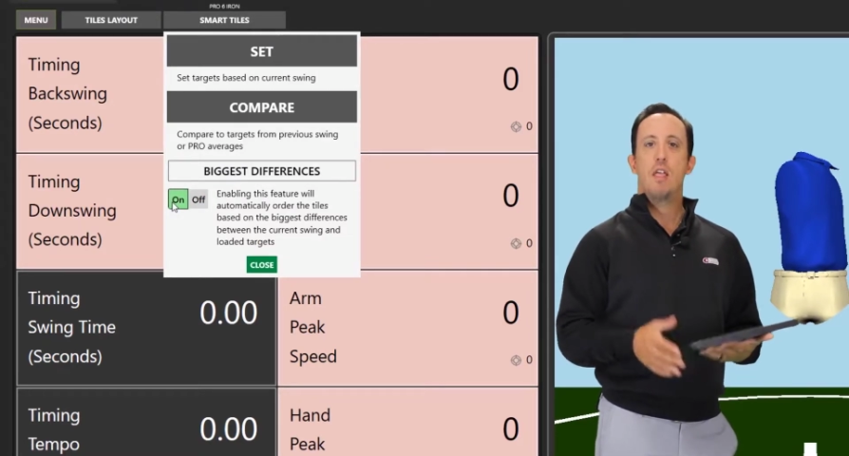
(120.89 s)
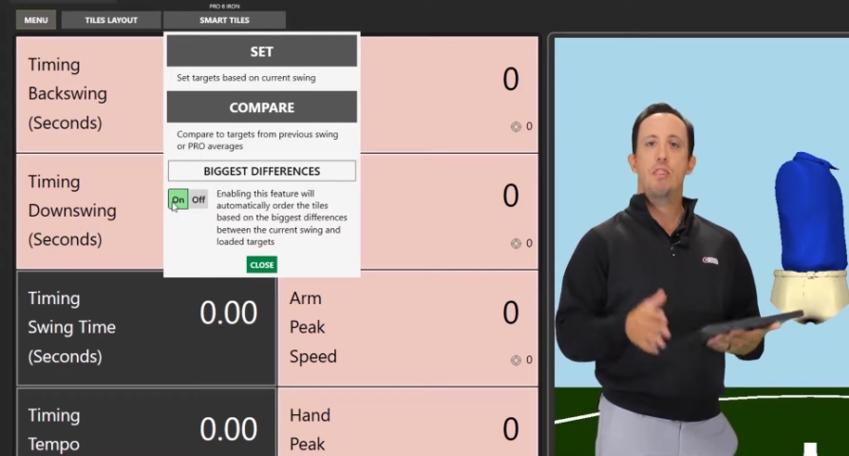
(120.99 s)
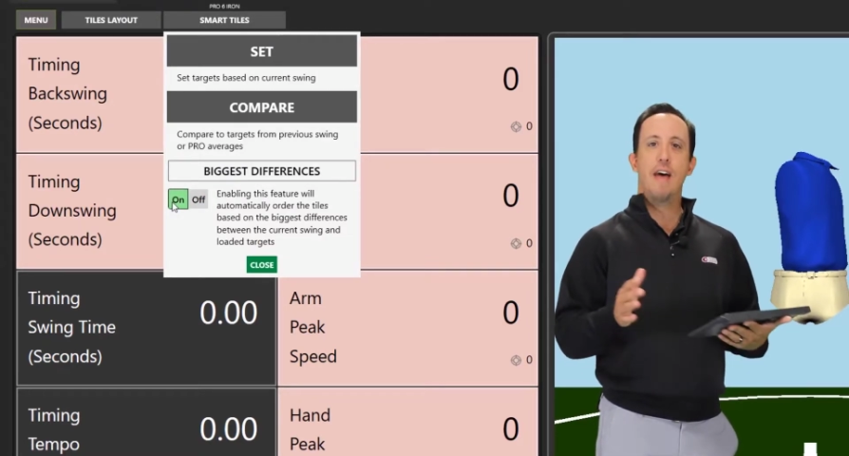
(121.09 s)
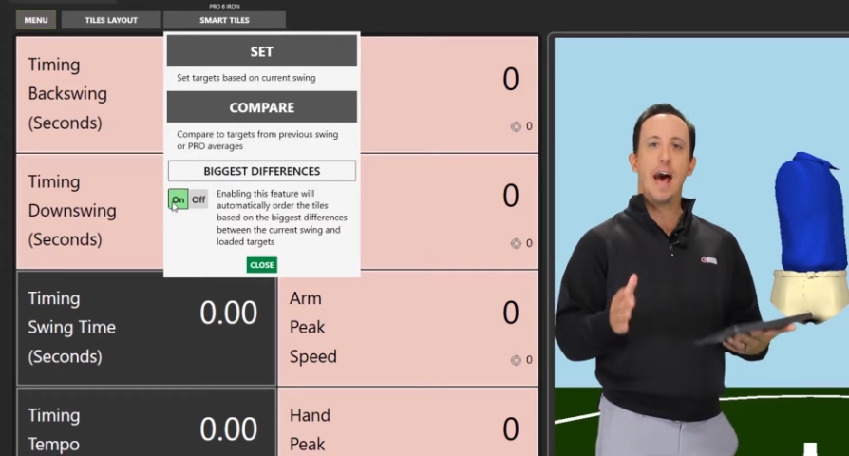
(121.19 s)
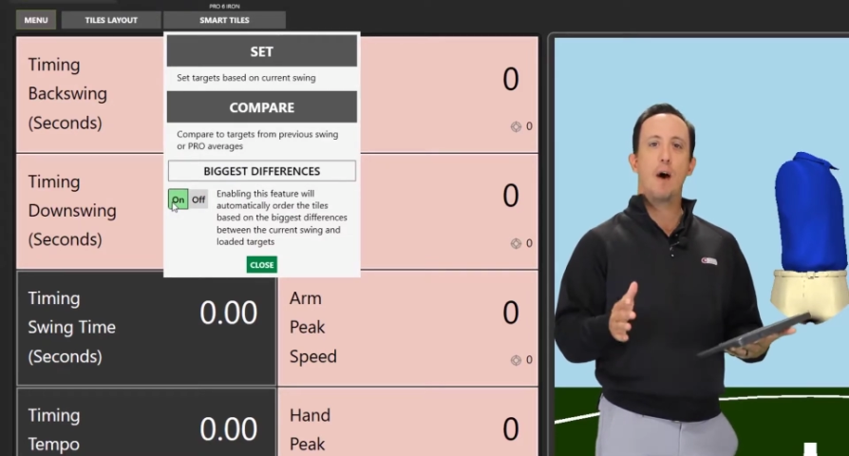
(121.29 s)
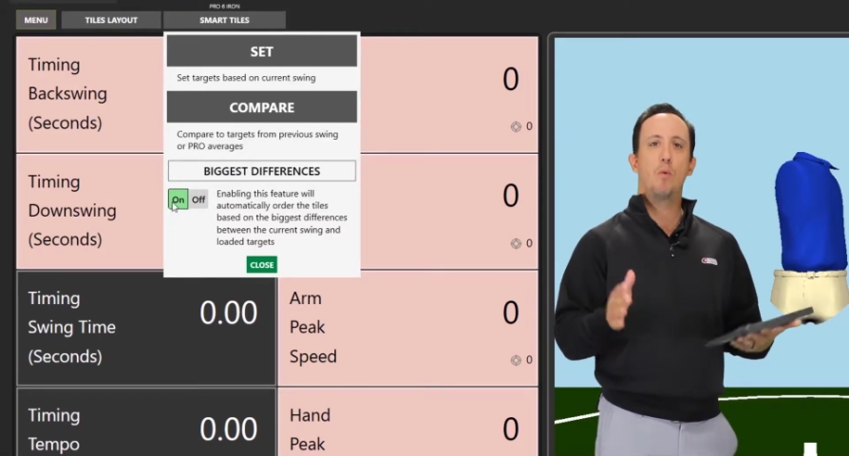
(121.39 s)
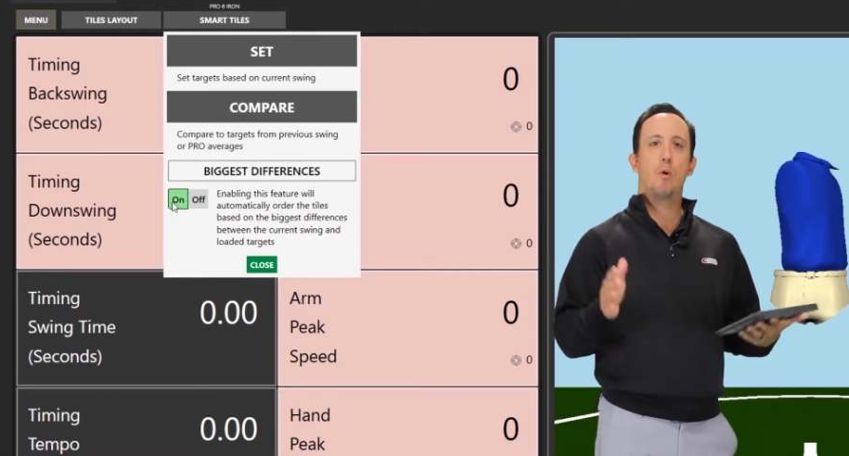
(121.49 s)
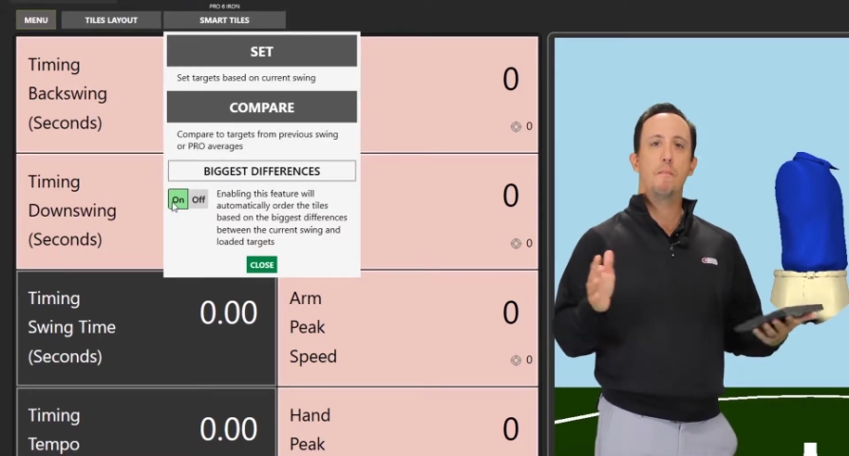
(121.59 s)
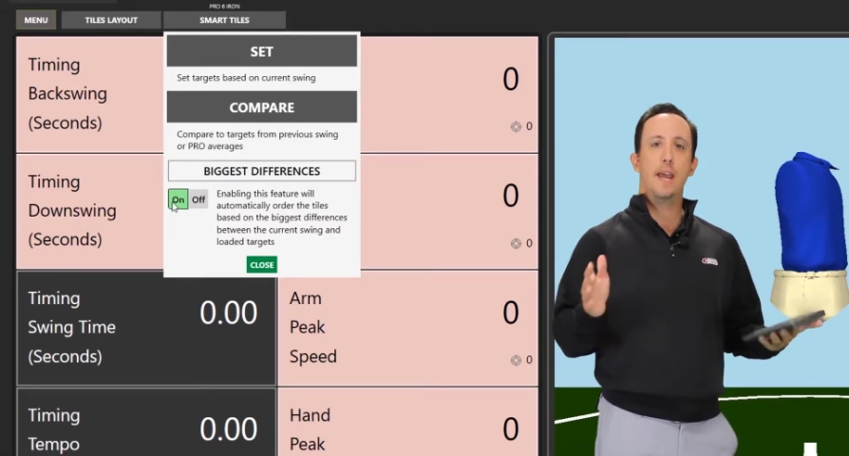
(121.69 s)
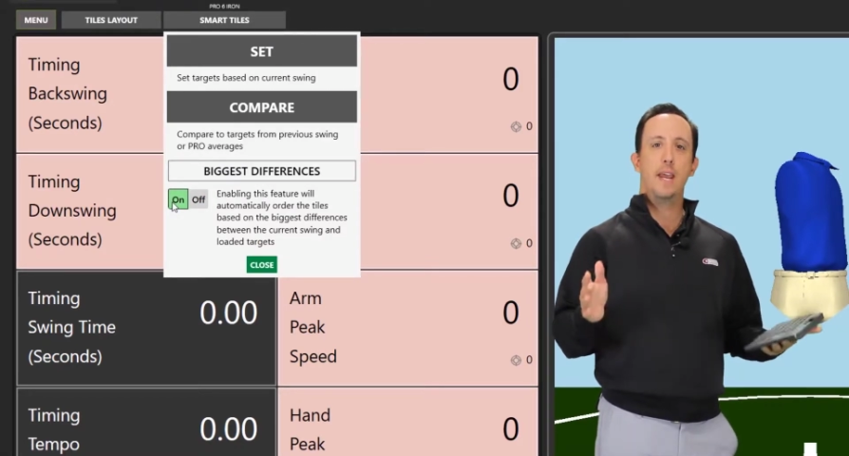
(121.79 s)
that
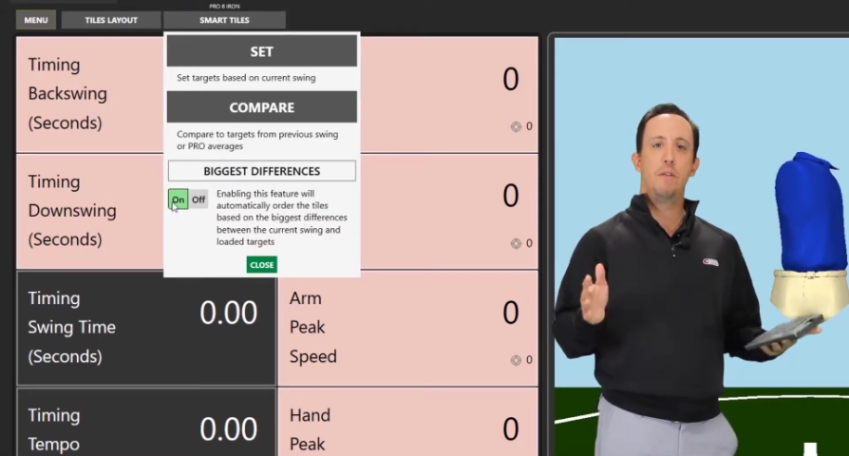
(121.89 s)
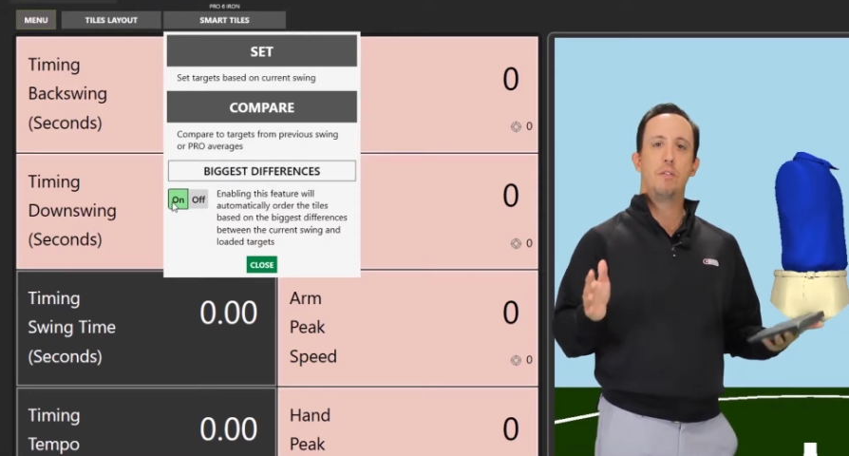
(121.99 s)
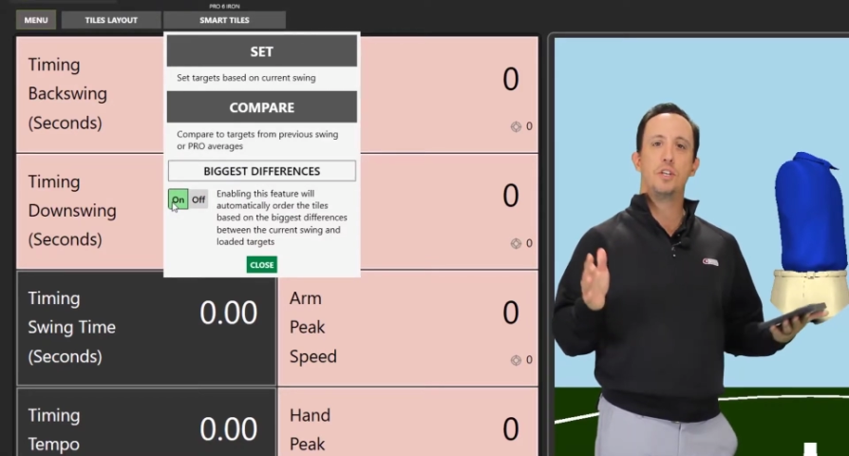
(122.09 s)
will make the